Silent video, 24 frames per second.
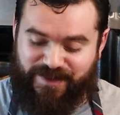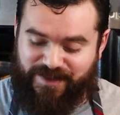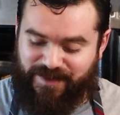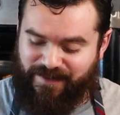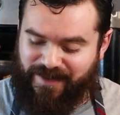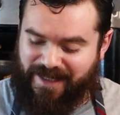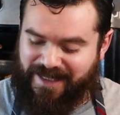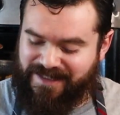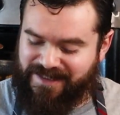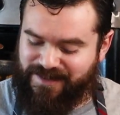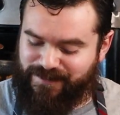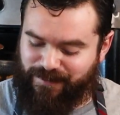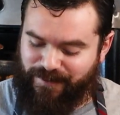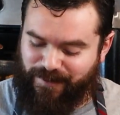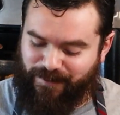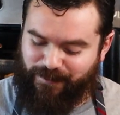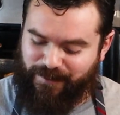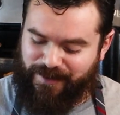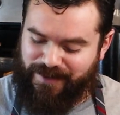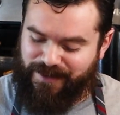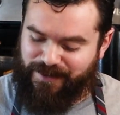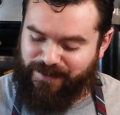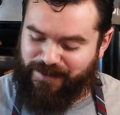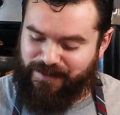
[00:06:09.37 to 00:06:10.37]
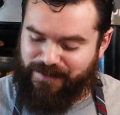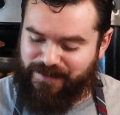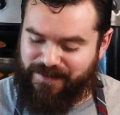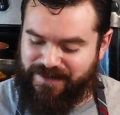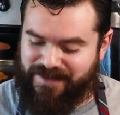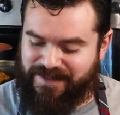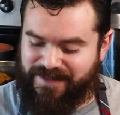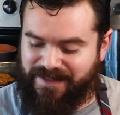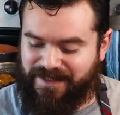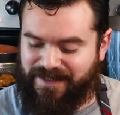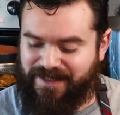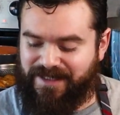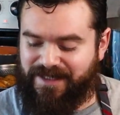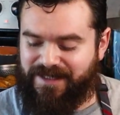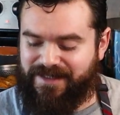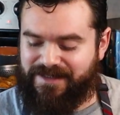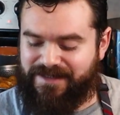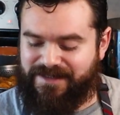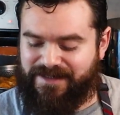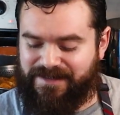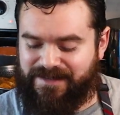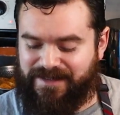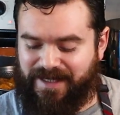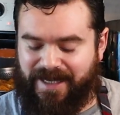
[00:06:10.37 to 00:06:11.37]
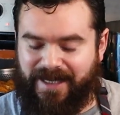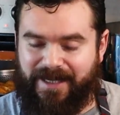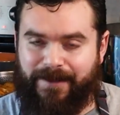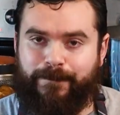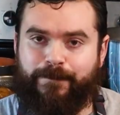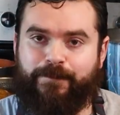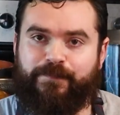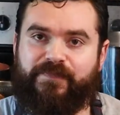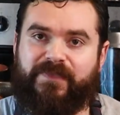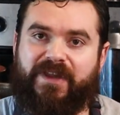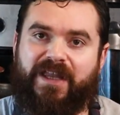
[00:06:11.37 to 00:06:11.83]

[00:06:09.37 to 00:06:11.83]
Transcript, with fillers: So that's what we used today.